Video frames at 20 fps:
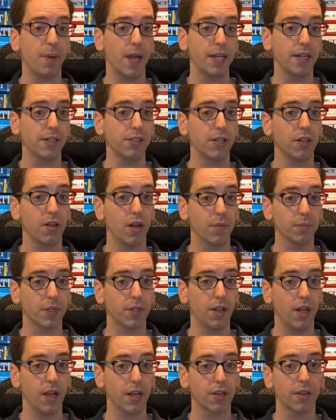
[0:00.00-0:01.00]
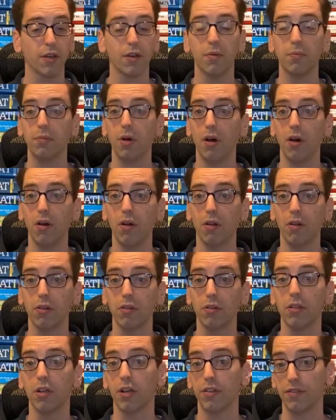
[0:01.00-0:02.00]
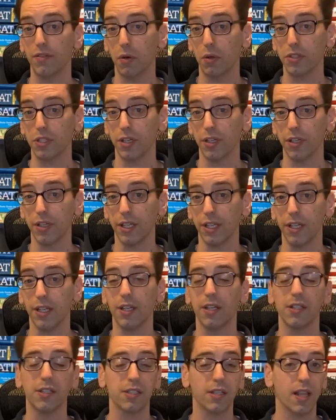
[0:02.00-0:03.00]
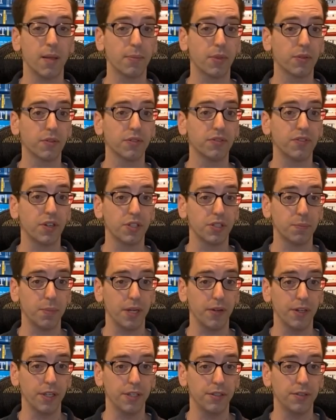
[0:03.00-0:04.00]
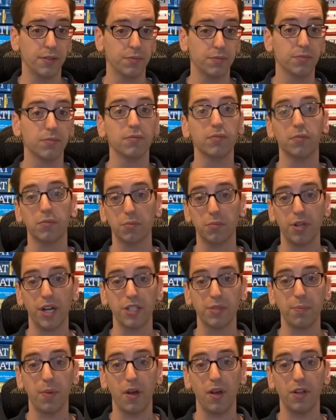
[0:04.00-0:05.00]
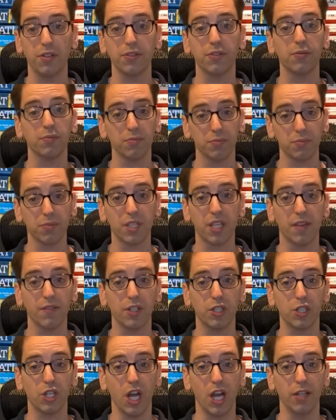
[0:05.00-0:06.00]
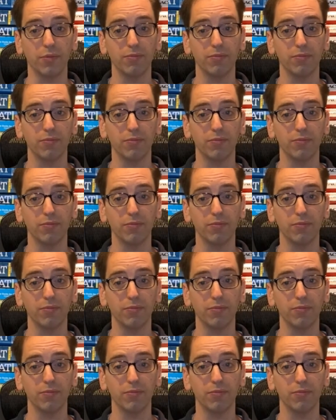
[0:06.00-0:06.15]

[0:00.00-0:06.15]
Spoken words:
his alarm clock, Paul, unfortunately, slept through first period. Press pause, give it a shot.